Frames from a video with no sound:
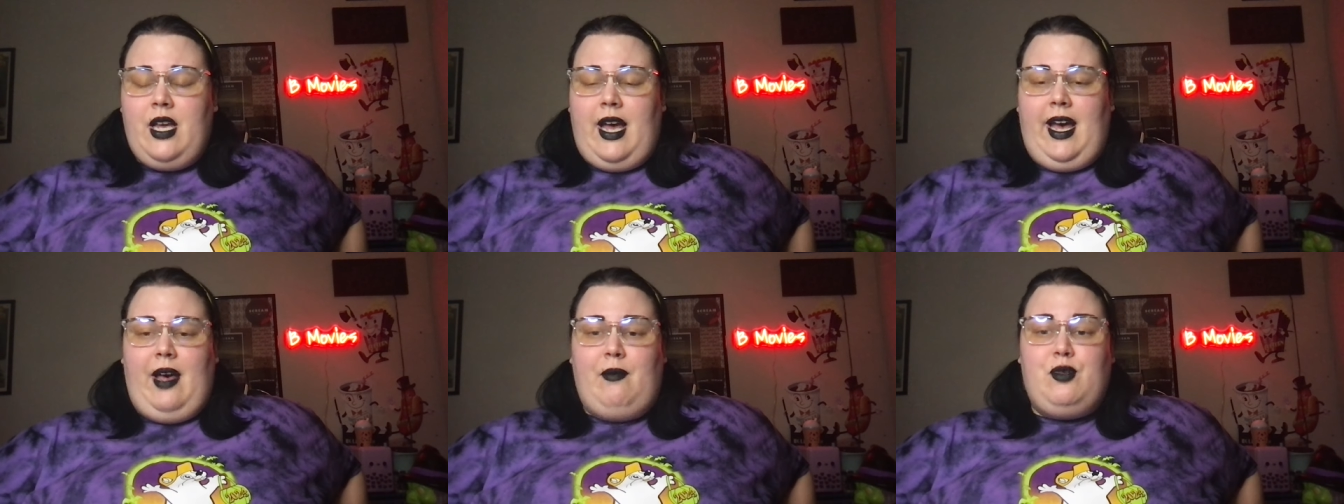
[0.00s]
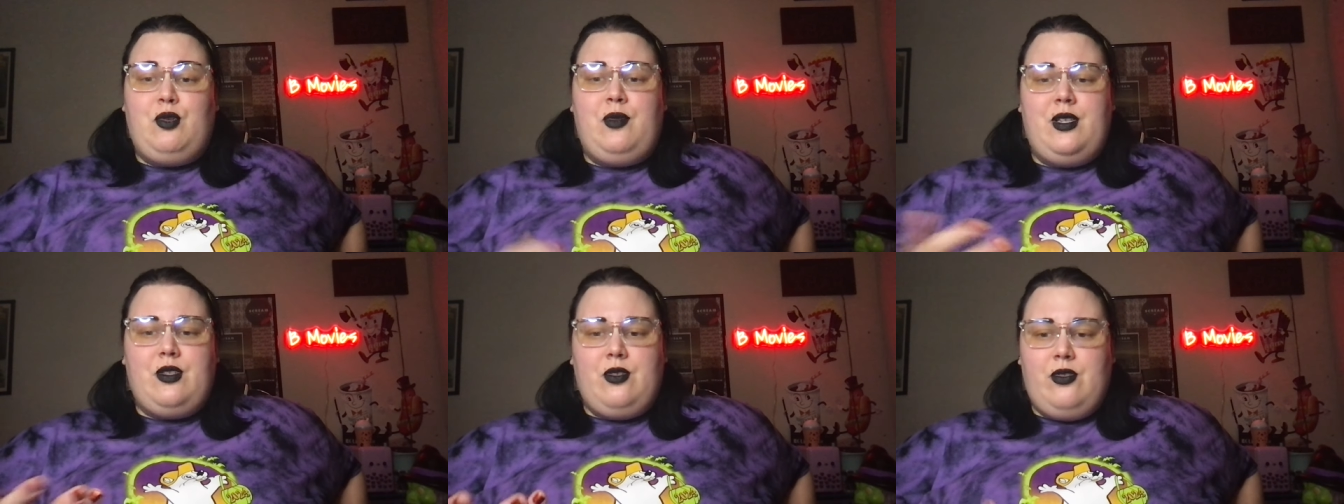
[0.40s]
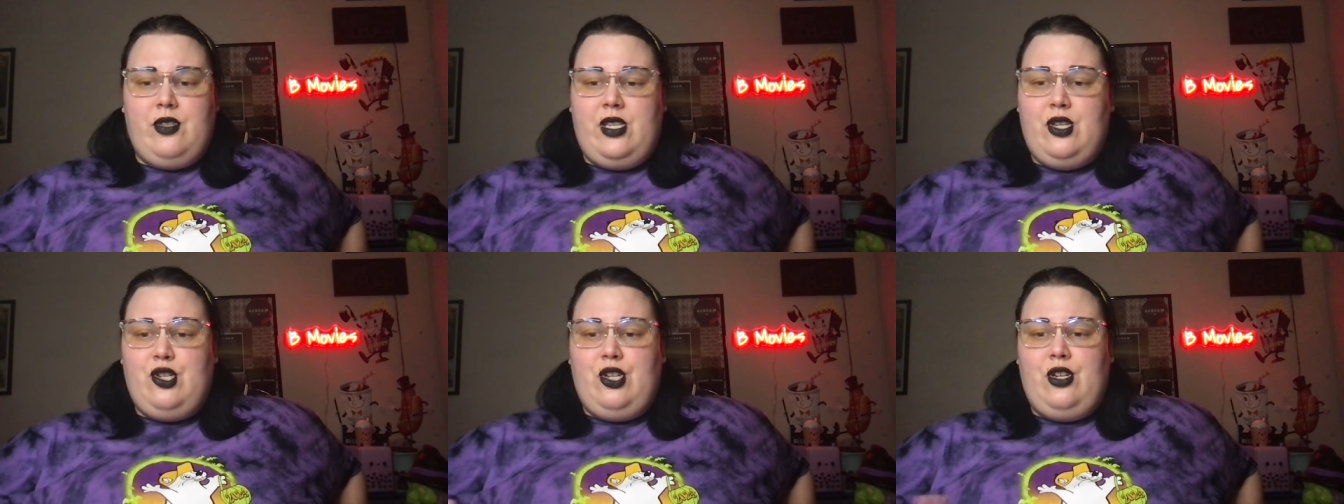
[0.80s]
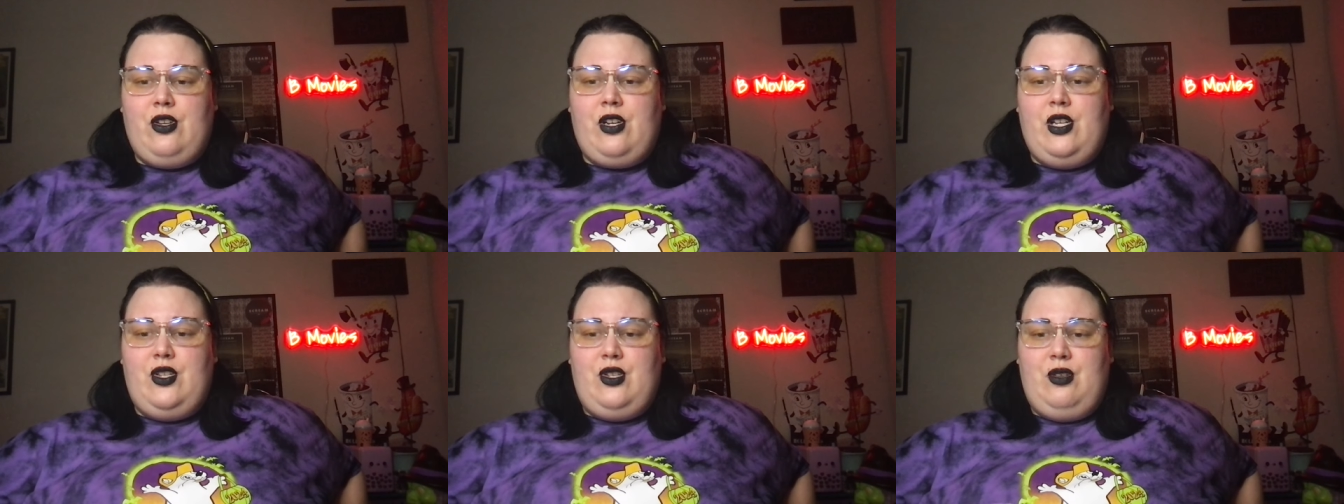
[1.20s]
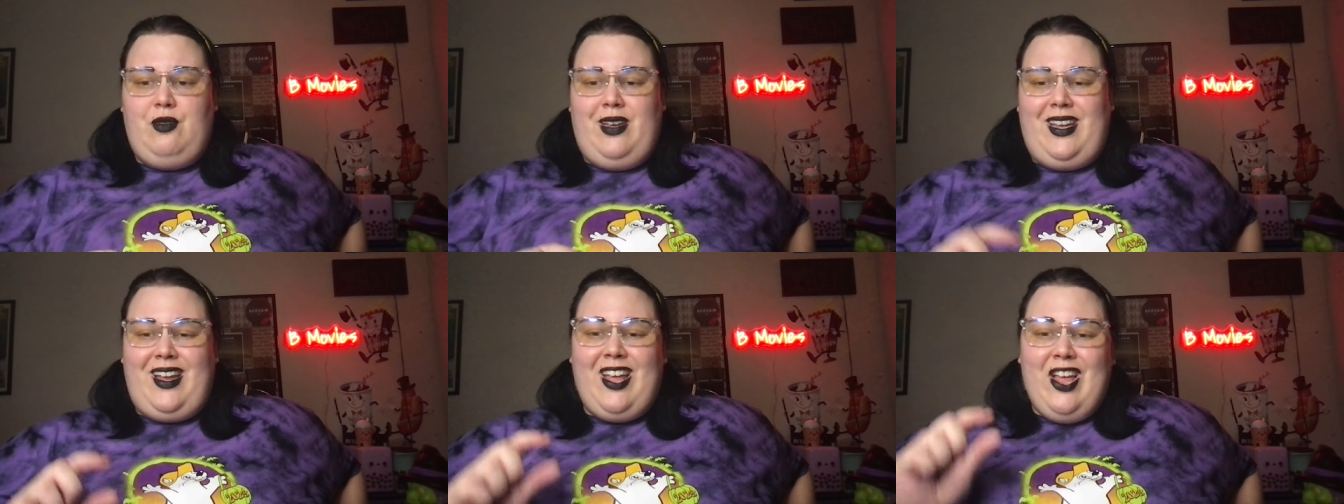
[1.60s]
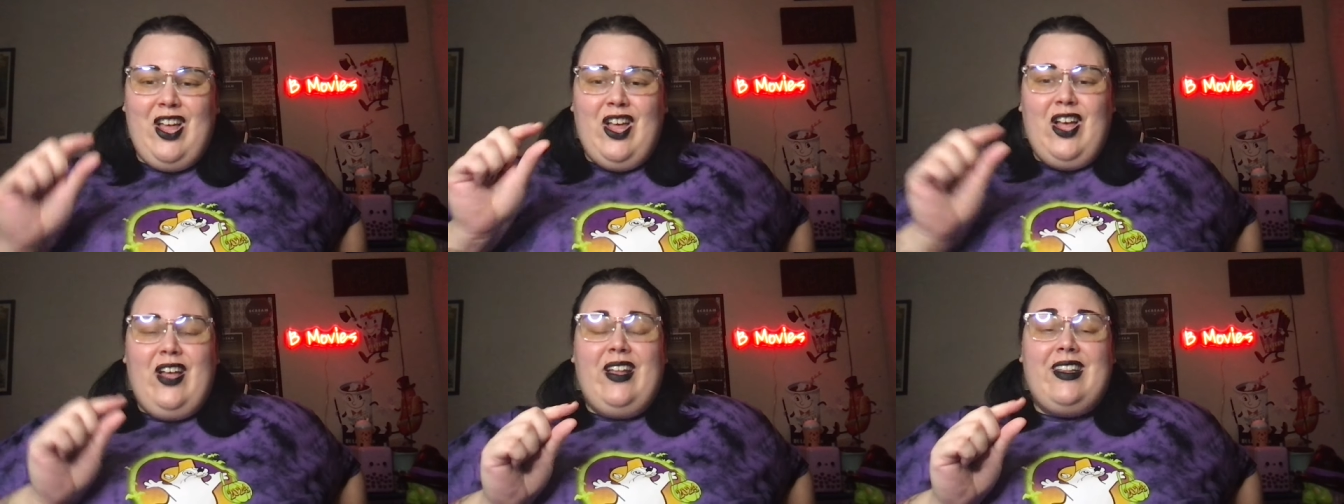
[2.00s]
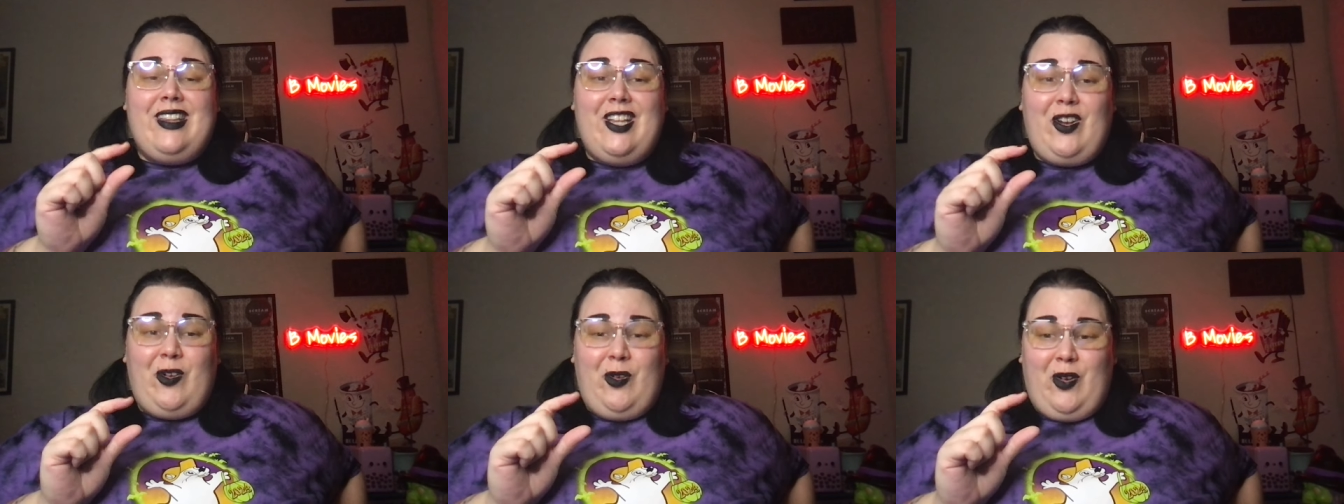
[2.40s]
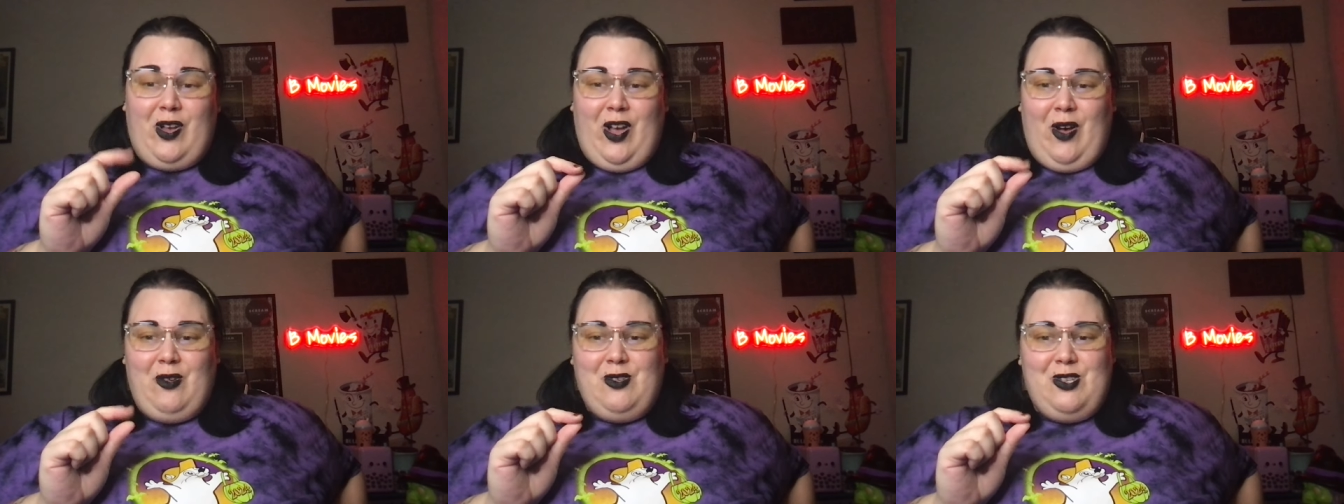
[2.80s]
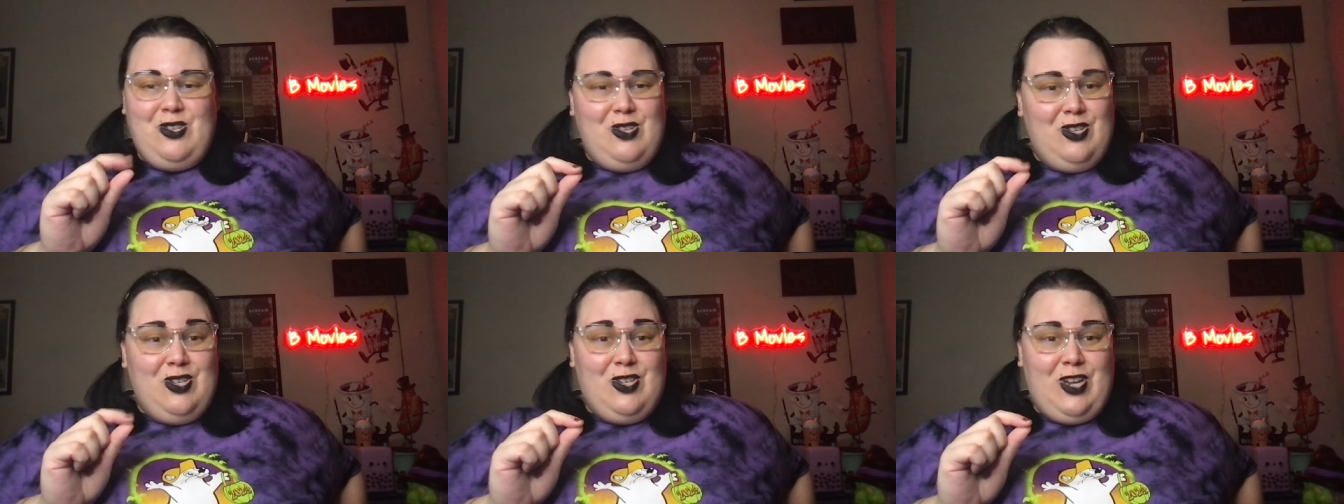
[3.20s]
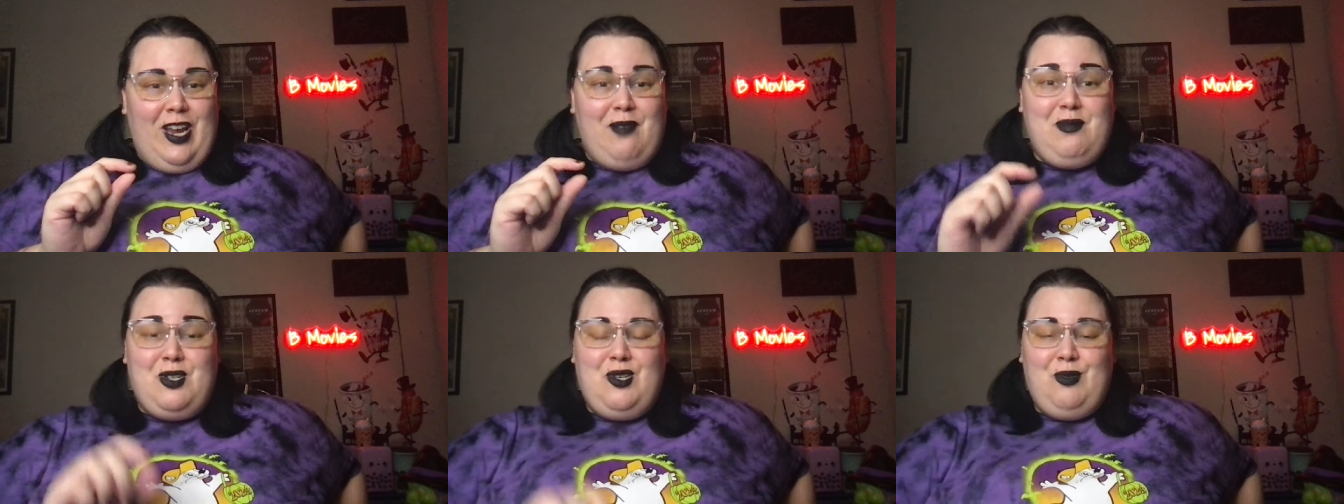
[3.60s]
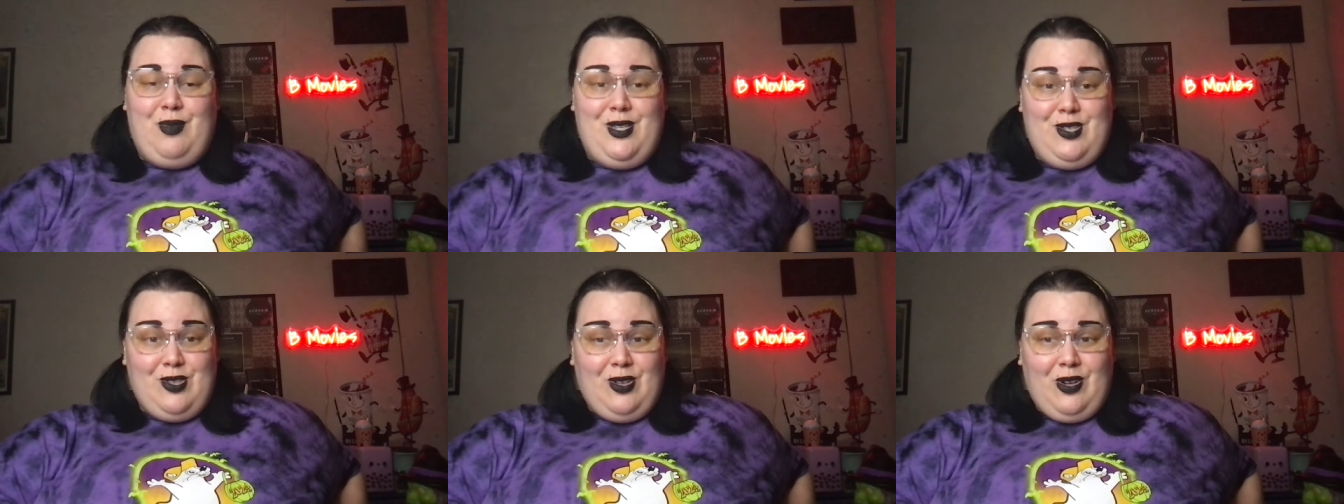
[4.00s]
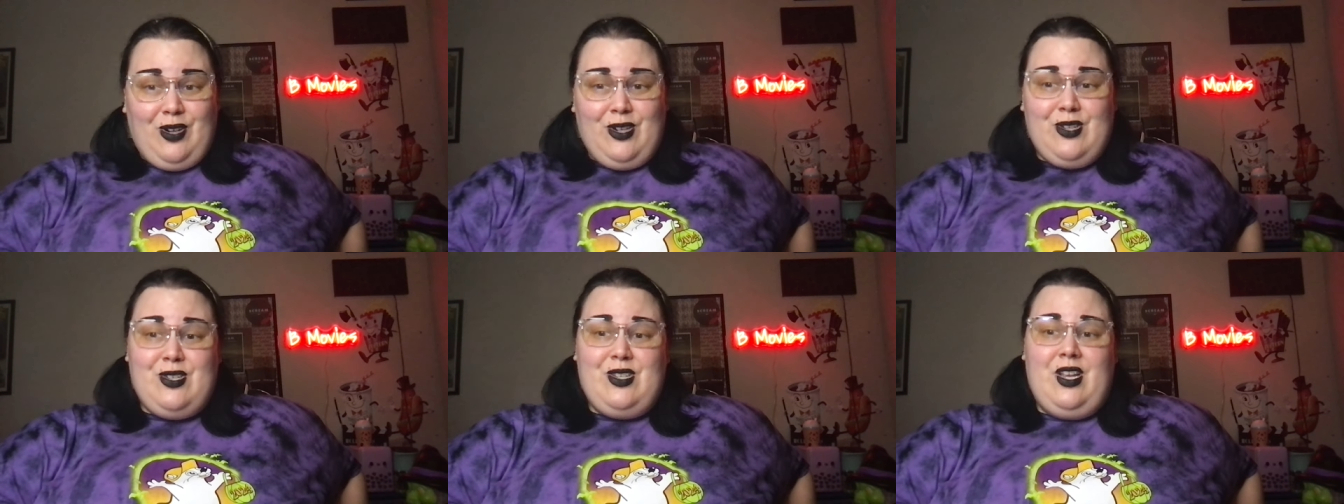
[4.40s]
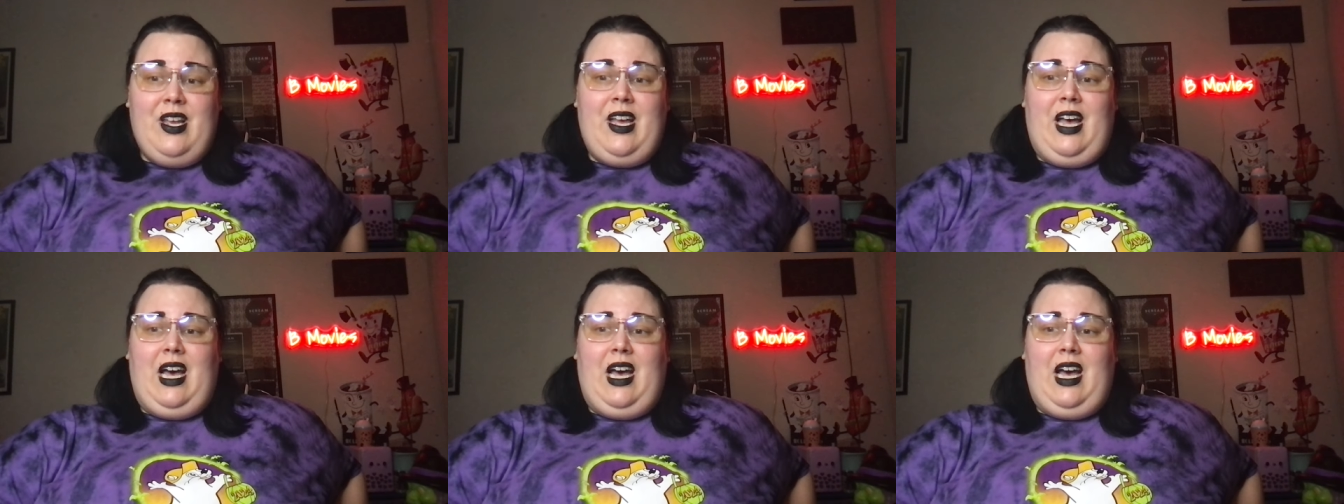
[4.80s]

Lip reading: Twizzlers this year is doing little ghost-shaped Twizzlers.